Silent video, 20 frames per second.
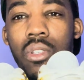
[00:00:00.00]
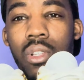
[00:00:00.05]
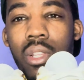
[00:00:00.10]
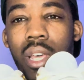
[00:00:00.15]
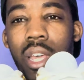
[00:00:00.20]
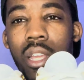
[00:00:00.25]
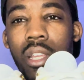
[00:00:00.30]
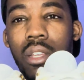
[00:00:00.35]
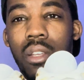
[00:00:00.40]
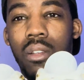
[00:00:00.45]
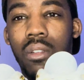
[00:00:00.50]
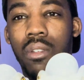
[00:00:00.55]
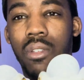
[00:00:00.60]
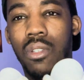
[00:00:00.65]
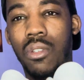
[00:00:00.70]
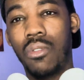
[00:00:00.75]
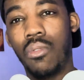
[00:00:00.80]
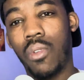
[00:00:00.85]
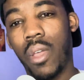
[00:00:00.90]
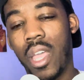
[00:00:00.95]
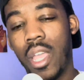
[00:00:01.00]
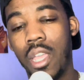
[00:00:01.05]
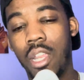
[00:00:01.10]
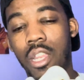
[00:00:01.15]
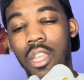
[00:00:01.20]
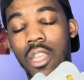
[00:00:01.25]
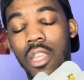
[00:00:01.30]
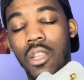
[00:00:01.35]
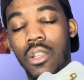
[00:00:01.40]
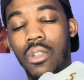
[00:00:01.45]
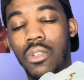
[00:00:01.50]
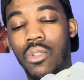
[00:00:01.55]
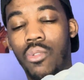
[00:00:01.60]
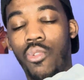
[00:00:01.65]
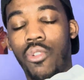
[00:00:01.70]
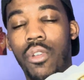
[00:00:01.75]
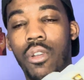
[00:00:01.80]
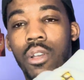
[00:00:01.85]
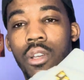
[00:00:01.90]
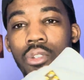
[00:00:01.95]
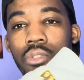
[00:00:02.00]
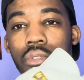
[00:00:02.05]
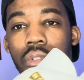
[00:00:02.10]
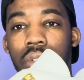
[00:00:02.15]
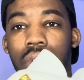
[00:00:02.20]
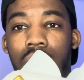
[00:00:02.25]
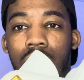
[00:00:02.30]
like 280 to 300.